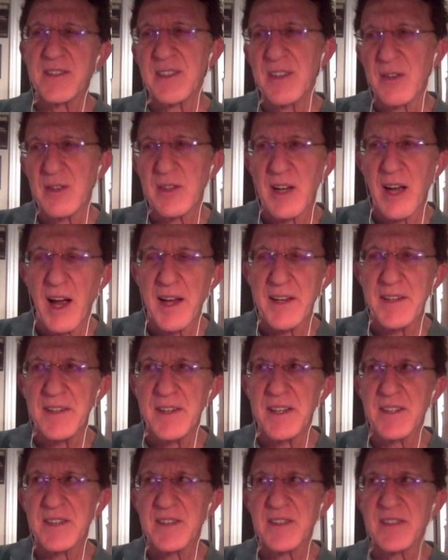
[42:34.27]
You know,
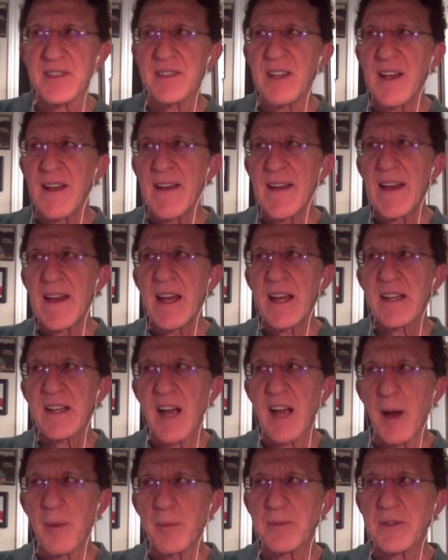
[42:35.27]
kindness
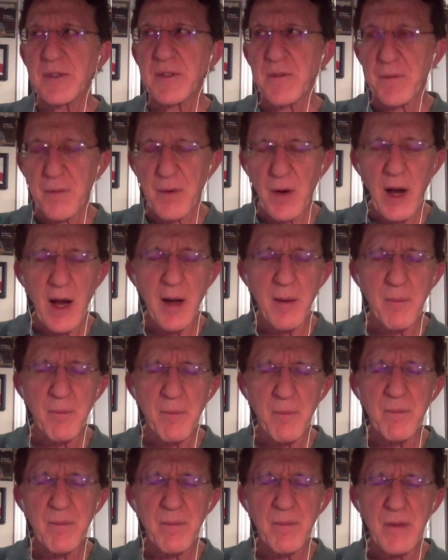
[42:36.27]
comes
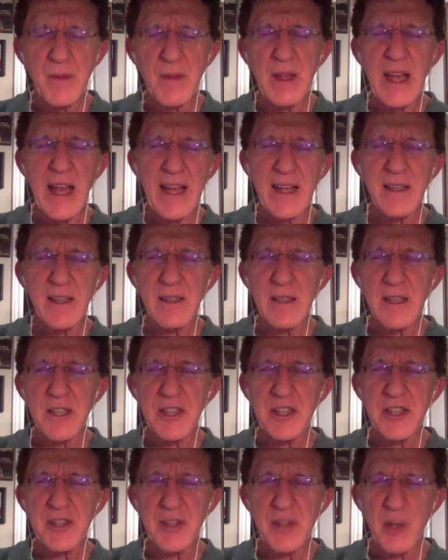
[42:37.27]
from the
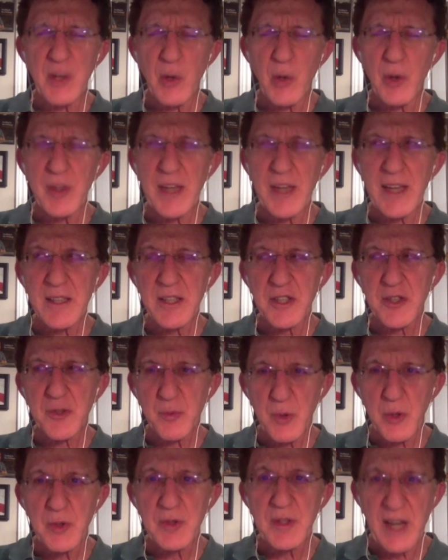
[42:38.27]
Old English
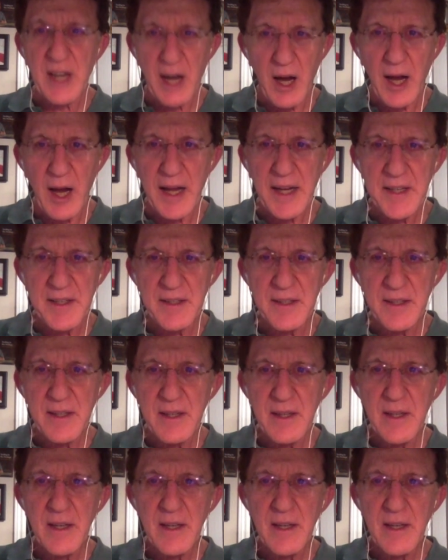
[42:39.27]
root kind,